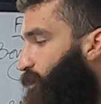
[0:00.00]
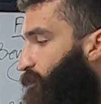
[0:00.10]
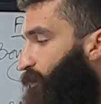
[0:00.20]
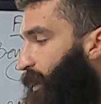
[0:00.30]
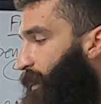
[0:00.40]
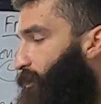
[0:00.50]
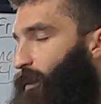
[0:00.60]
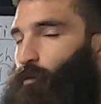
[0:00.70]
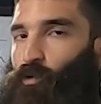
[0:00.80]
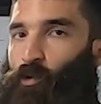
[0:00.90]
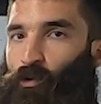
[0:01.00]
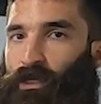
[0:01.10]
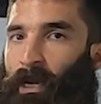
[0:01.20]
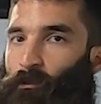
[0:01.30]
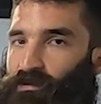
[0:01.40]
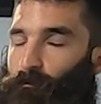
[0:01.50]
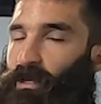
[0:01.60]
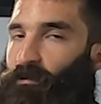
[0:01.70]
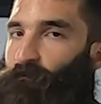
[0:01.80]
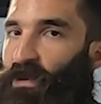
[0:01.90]
to overhead, then we'll cool down with some
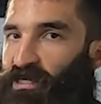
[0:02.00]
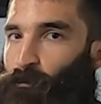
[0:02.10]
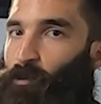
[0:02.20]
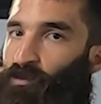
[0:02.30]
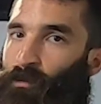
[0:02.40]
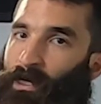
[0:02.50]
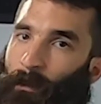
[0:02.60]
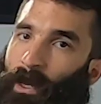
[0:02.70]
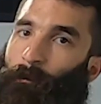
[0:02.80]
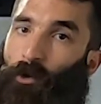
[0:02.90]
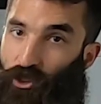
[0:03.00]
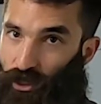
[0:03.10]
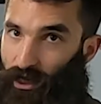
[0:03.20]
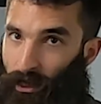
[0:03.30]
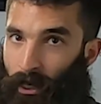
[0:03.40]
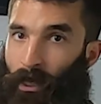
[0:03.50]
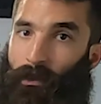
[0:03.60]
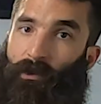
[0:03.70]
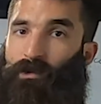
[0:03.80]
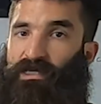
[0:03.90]
banded face pulls. We did a lot of pushing.
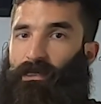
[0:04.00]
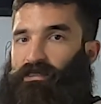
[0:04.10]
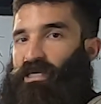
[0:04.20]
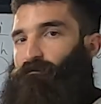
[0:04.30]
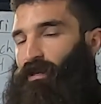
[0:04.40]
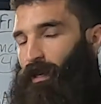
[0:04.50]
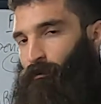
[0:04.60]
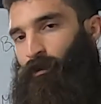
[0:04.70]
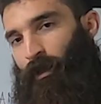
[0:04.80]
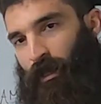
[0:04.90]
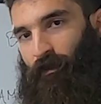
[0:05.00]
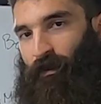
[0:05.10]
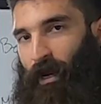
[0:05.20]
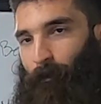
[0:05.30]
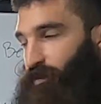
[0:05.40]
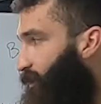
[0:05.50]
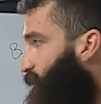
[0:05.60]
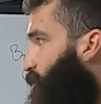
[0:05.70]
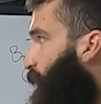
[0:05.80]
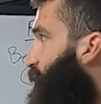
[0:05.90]
Like we said, let's even out in the opposite
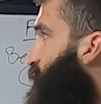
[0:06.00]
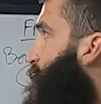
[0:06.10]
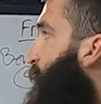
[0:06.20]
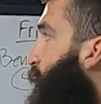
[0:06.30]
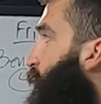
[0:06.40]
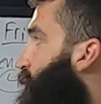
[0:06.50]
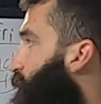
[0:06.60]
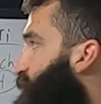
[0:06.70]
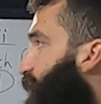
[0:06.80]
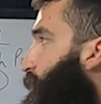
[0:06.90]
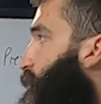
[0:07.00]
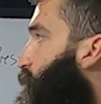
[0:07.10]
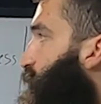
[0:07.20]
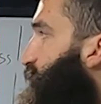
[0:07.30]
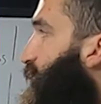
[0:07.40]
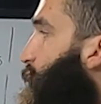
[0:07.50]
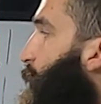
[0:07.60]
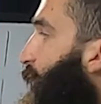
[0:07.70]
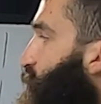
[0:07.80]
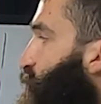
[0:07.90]
direction. Thursday, you're gonna do a seated
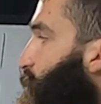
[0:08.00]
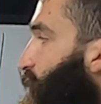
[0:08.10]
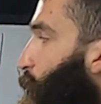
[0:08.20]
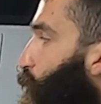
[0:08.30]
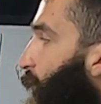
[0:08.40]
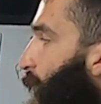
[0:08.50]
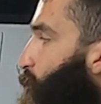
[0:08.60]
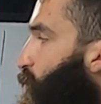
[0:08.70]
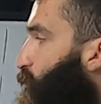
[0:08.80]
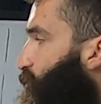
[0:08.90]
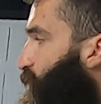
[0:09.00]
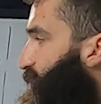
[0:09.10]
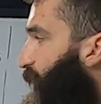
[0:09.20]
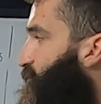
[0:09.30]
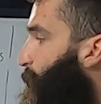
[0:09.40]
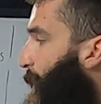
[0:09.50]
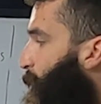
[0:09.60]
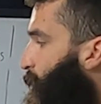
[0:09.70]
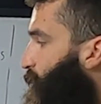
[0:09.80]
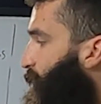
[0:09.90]
box jump to prime you for these heavy
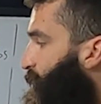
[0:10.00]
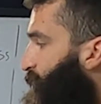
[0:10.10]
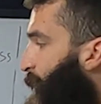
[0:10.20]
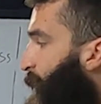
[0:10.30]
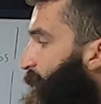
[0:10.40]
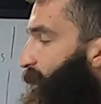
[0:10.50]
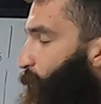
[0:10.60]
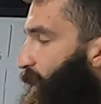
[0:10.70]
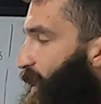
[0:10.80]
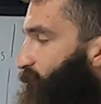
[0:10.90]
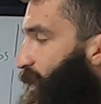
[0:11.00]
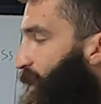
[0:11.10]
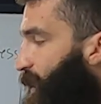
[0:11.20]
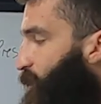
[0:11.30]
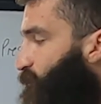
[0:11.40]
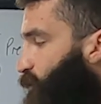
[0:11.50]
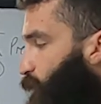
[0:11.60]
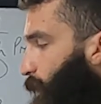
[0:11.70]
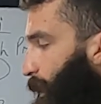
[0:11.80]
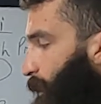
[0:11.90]
power cleans. Then we have an interval
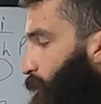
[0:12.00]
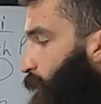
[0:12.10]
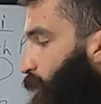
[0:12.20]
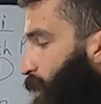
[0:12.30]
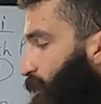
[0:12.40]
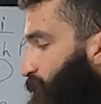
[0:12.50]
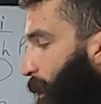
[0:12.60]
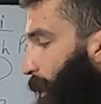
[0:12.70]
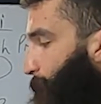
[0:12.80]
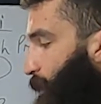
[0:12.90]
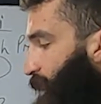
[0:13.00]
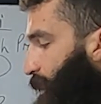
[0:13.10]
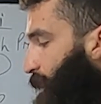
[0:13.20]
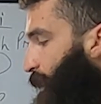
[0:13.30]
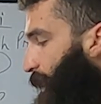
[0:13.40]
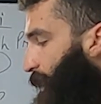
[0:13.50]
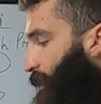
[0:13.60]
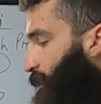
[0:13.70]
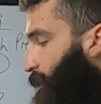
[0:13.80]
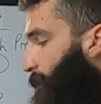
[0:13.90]
workout of biking
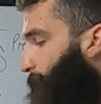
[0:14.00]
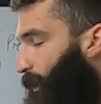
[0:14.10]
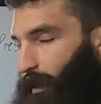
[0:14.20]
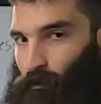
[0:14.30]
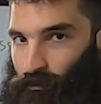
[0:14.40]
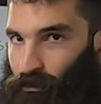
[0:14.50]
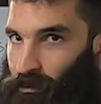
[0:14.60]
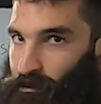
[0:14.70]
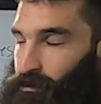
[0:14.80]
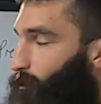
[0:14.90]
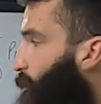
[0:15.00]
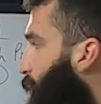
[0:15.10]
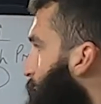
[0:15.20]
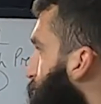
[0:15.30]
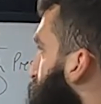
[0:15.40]
and power cleans, okay?